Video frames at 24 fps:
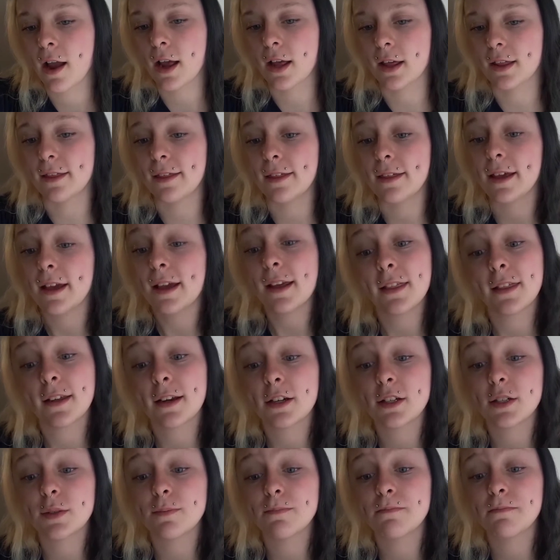I think
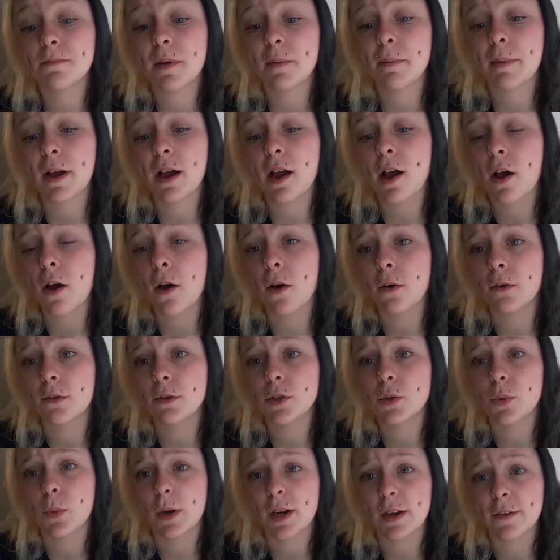there's
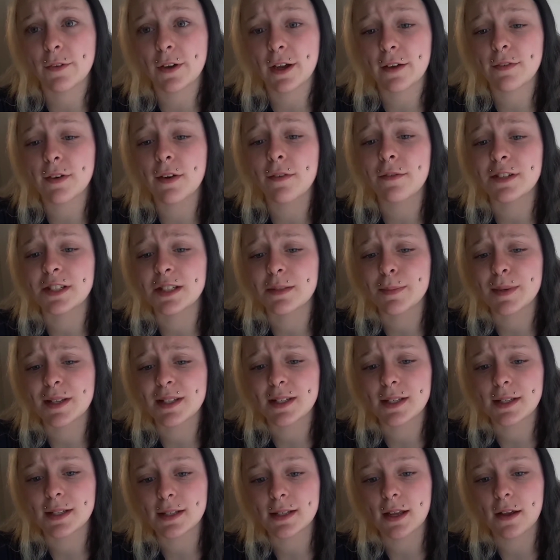about 25 different
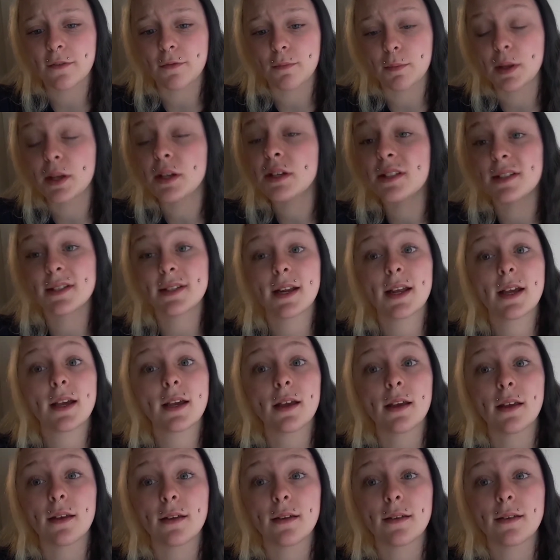species of milk snake,
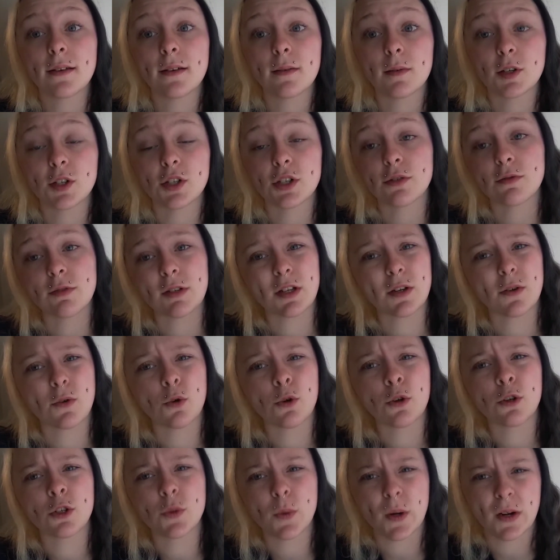which is really
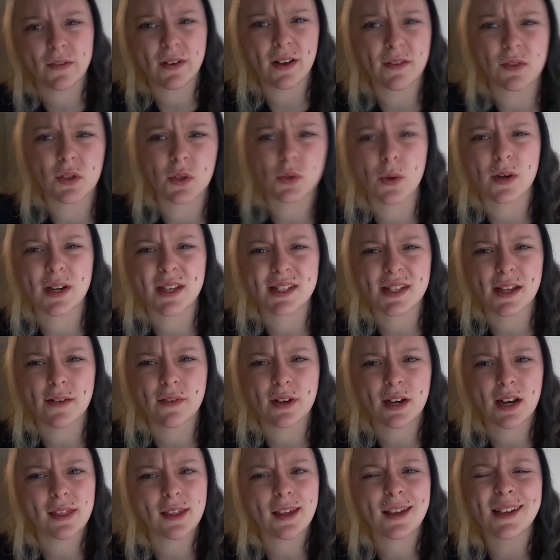cool. 25 to
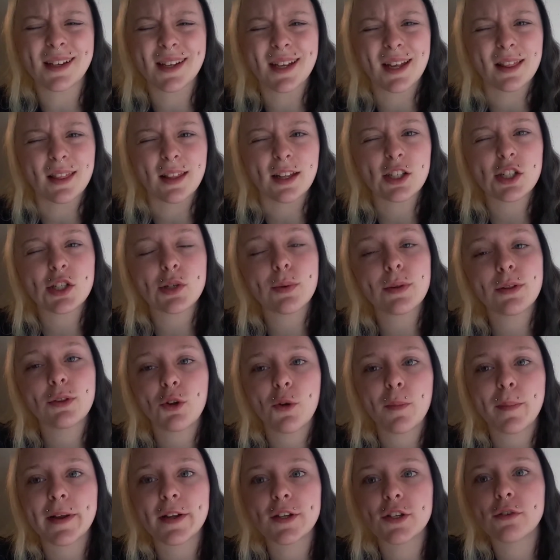27, I think, and they just went
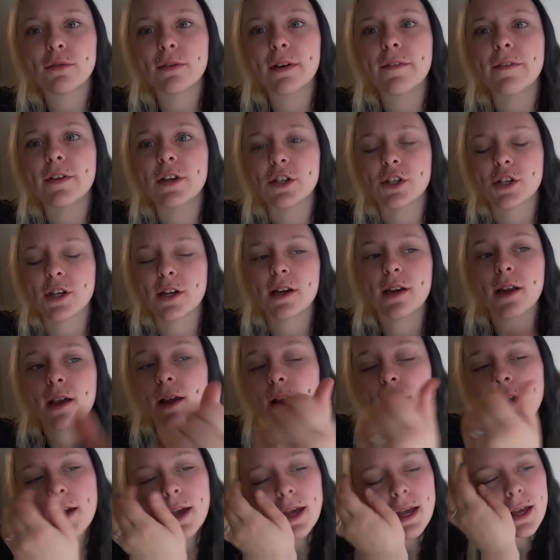through a major revision.
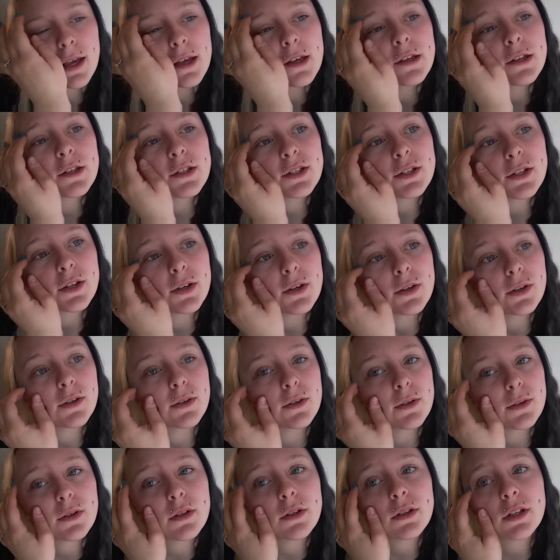
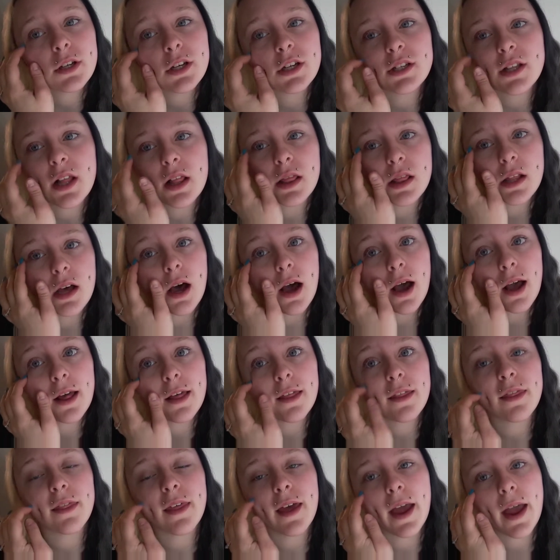So there's a
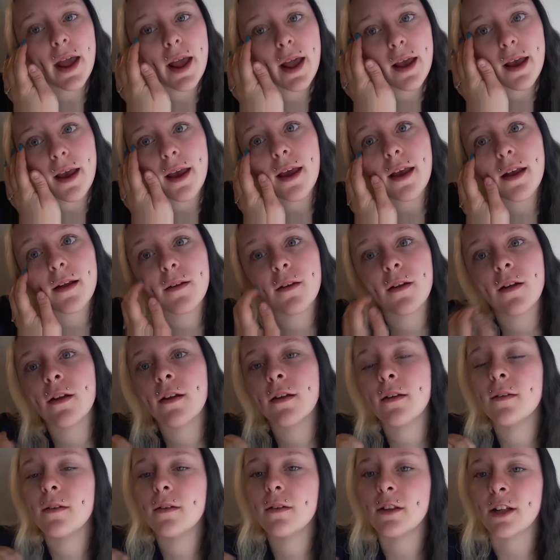lot that,
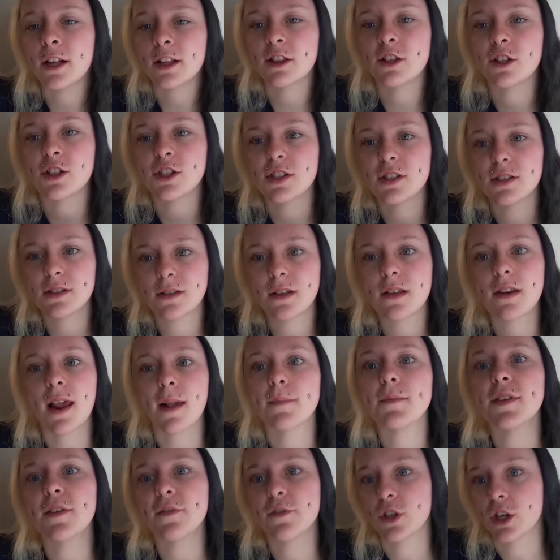like this, the
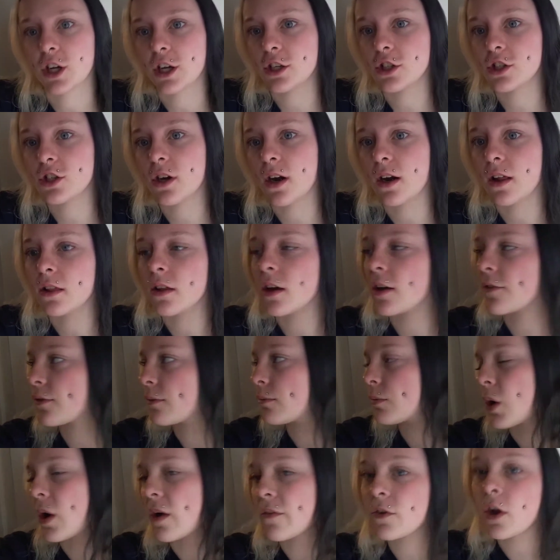names have changed, and a lot of
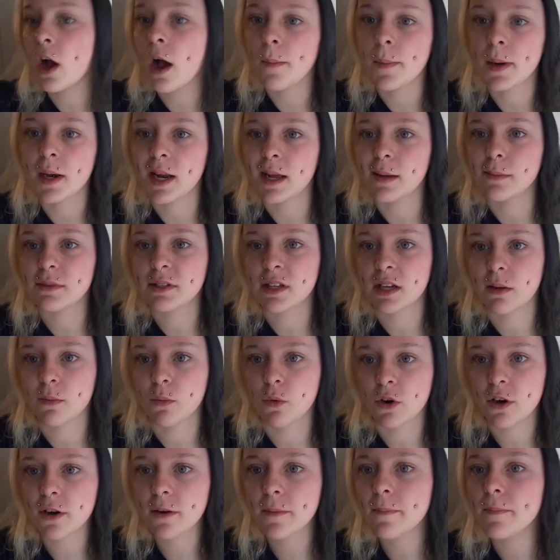them don't have common names
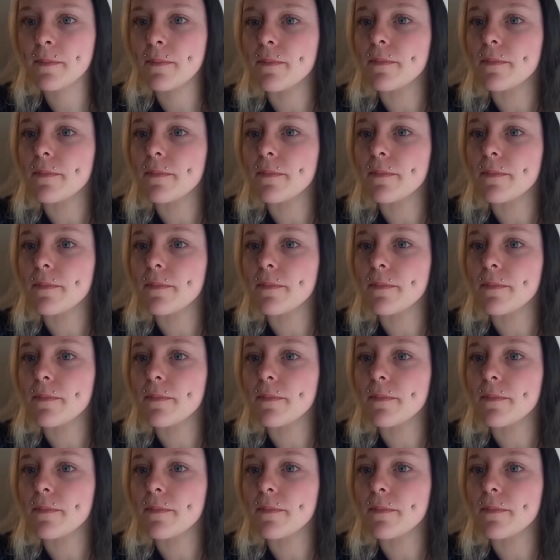anymore.